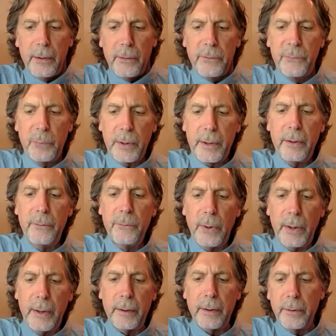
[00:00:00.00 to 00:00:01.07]
was what can
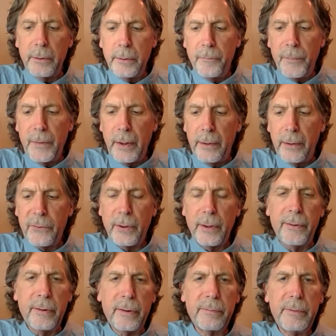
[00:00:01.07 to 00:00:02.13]
we do in sort
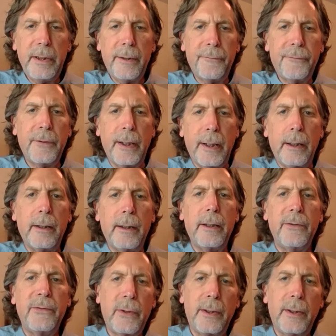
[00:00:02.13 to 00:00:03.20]
of three different
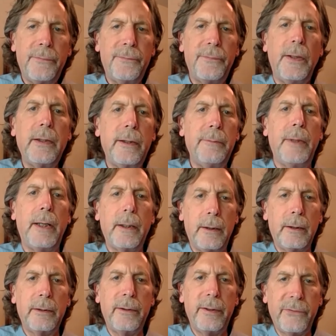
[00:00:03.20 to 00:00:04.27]
areas that are
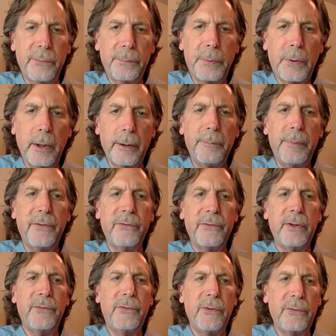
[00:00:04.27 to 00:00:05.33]
fundamental to supporting
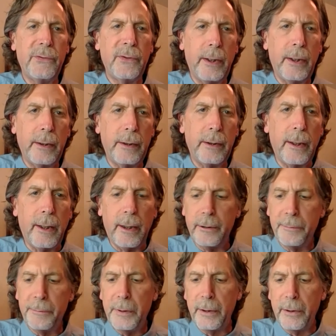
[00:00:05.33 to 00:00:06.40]
businesses and
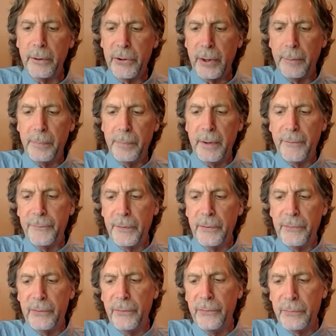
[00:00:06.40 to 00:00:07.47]
entrepreneurship. And the
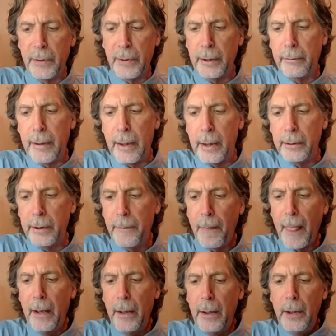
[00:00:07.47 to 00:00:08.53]
first is really around
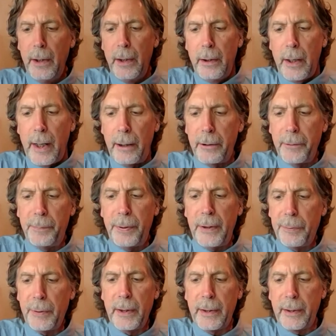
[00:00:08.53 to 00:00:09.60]
how do
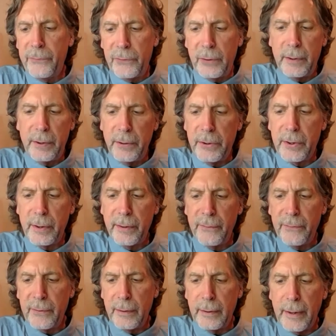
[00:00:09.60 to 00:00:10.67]
people and
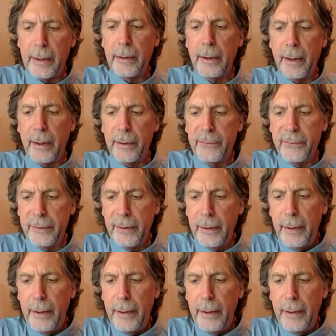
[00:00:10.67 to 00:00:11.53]
institutions like us